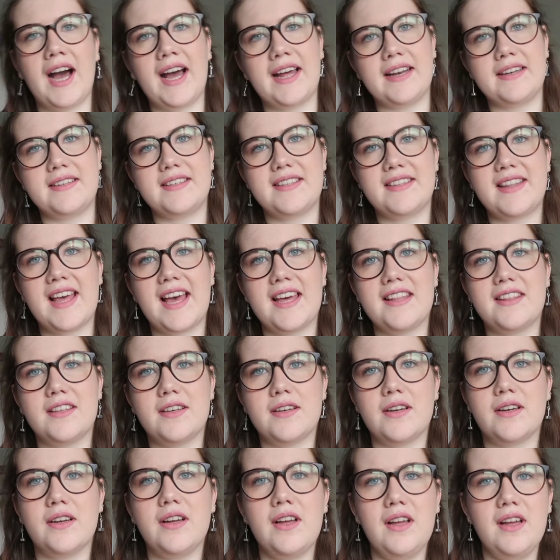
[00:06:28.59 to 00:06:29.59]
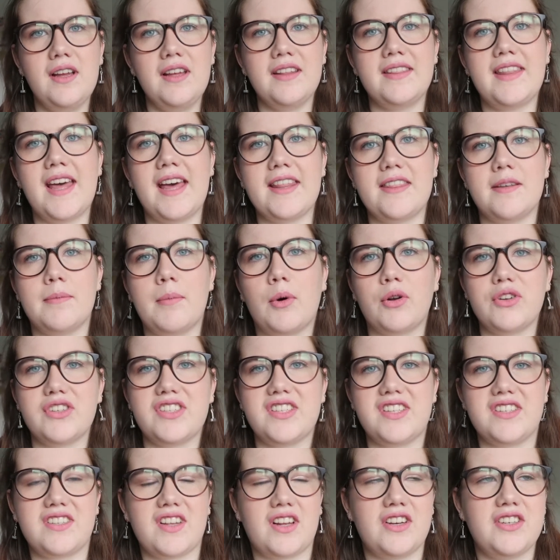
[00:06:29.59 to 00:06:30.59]
and they're the
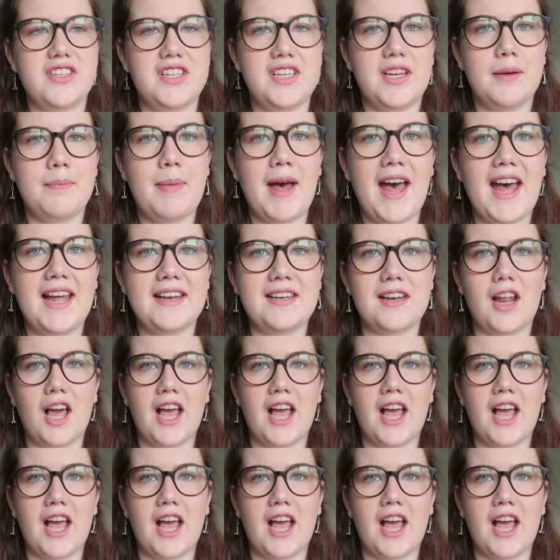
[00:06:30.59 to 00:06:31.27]
monsters under your bed.